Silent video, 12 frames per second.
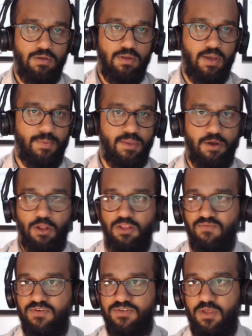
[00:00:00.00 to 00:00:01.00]
And then all
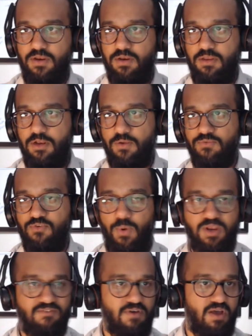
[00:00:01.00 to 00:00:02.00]
of a sudden,
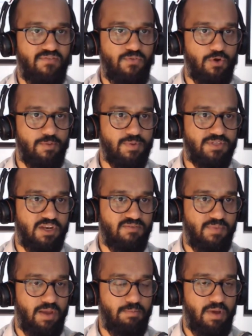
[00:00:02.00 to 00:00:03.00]
25, 30%
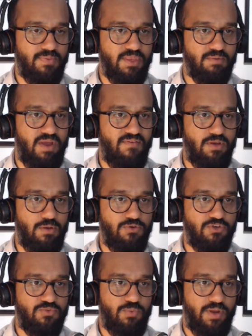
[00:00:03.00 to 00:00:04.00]
of my monthly revenue
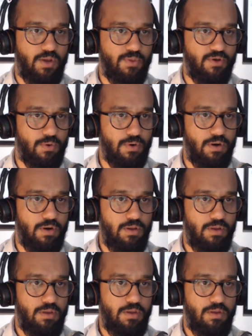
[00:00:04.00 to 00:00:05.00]
just went out the door.
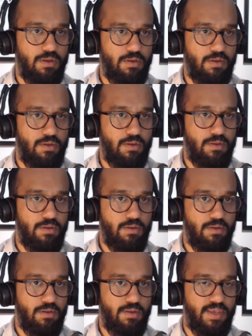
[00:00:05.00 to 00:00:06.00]

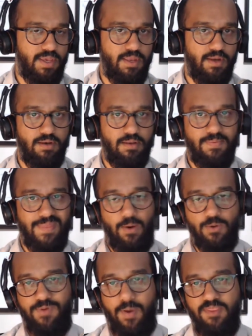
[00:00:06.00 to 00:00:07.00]
And
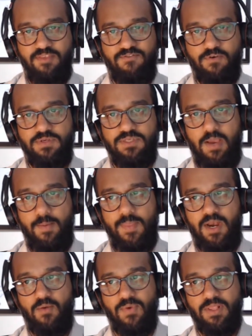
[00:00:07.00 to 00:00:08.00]
that was probably the first time
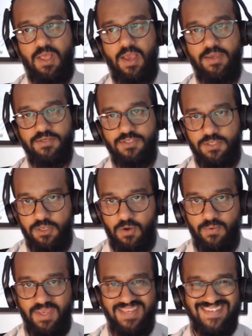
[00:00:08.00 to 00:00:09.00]
that I realized,
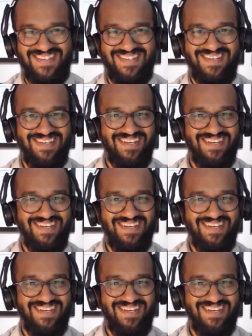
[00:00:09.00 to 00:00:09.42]
it's